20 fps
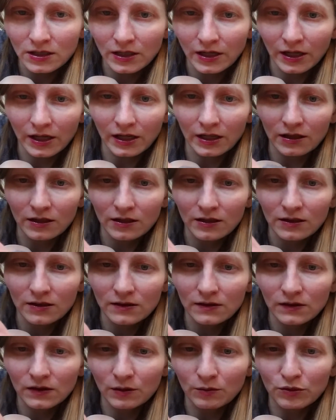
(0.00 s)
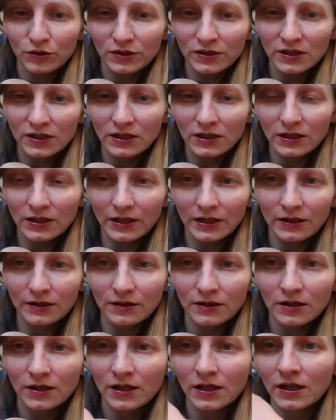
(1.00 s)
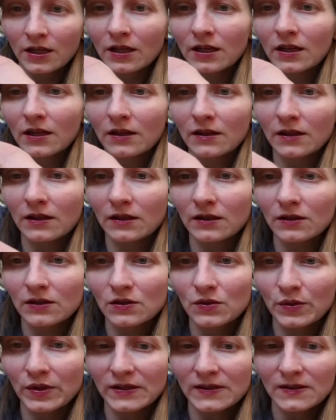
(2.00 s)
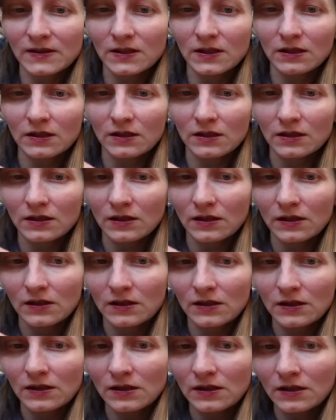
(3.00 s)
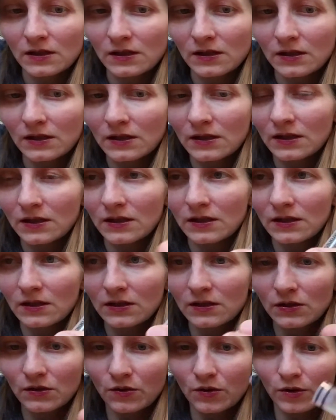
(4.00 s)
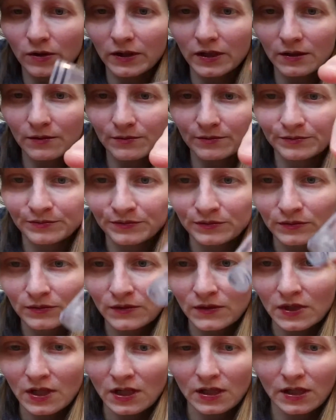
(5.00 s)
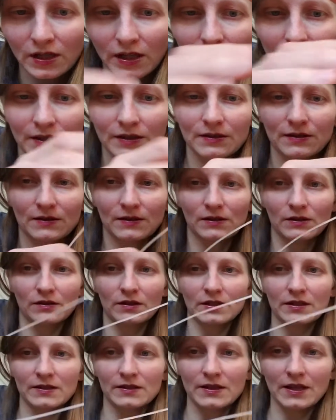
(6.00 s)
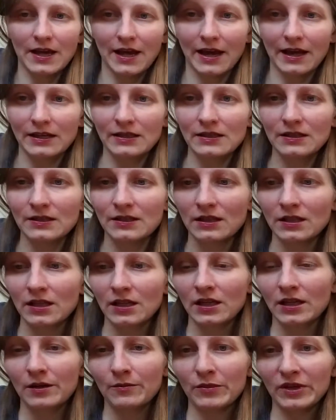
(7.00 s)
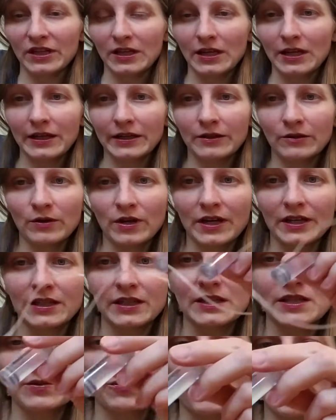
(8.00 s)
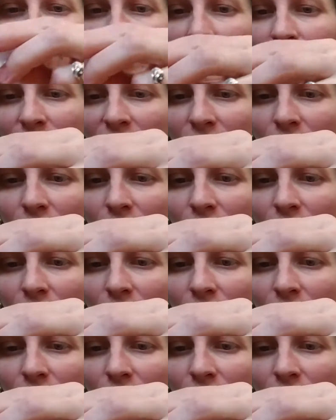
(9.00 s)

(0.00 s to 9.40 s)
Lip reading: Okay, so I push it in there and then twist to hold it. Okay, so there's that. But now I need to prime the